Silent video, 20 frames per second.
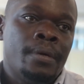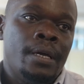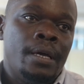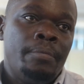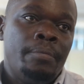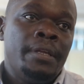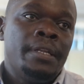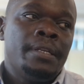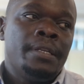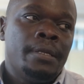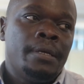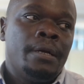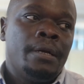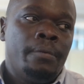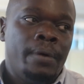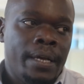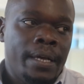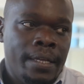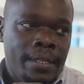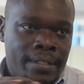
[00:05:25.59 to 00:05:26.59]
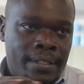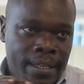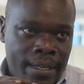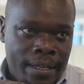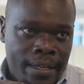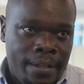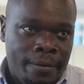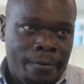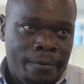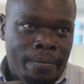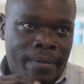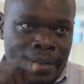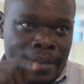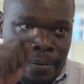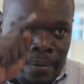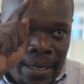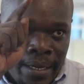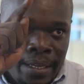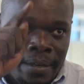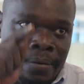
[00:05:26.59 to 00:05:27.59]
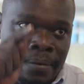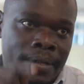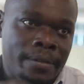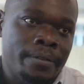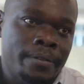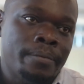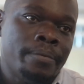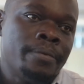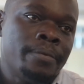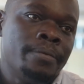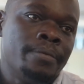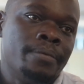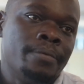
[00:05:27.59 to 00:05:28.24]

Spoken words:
I mean, staying at the top than working to the top.